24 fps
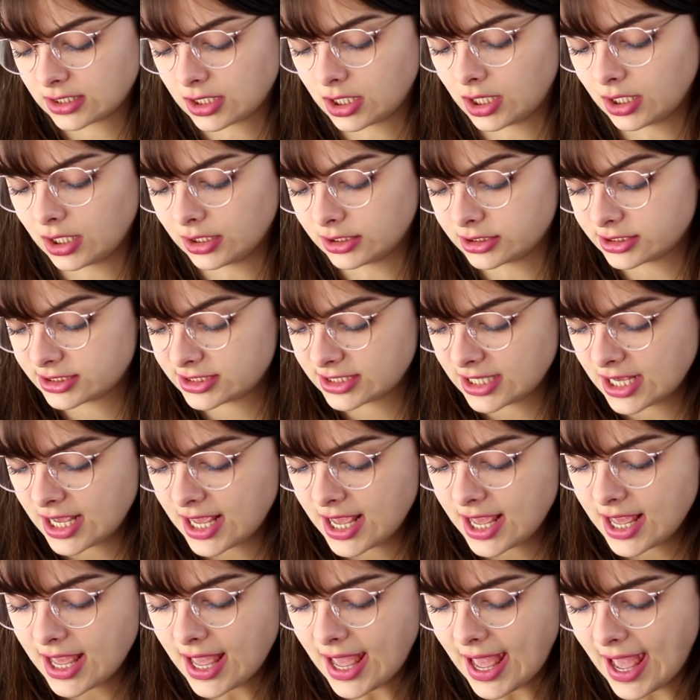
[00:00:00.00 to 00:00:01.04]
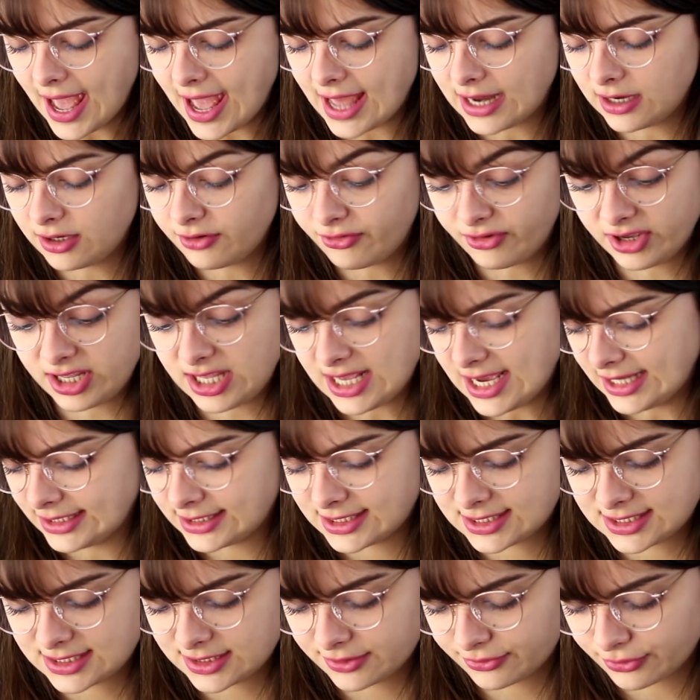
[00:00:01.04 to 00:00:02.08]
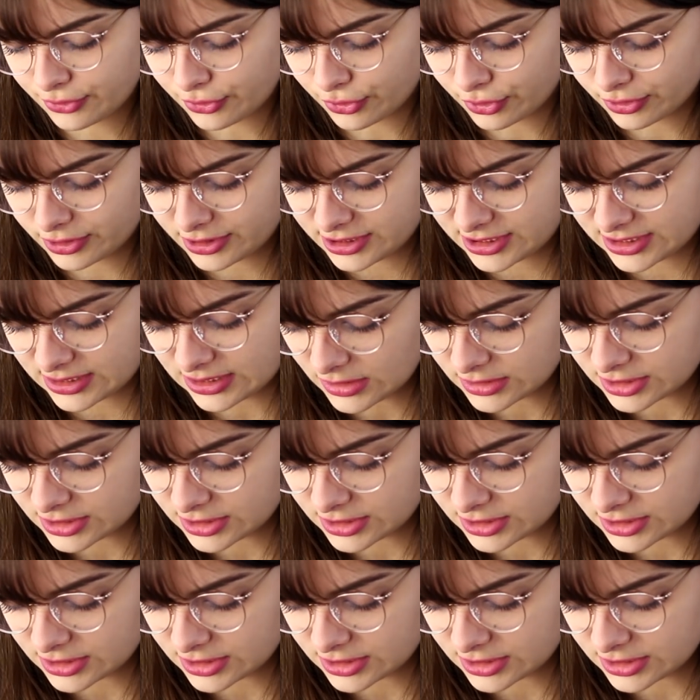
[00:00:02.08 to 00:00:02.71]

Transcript: the colors, and vignettes, of course.